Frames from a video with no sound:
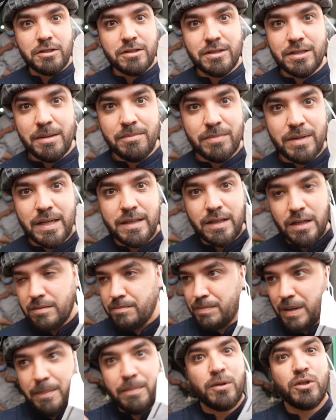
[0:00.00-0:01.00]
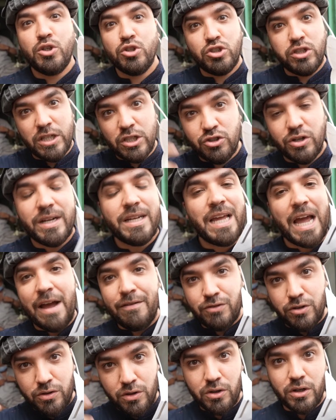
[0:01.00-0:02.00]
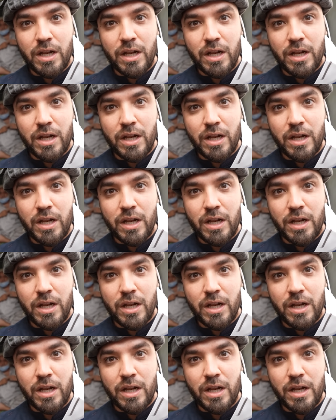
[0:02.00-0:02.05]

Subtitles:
just something that people usually drink after their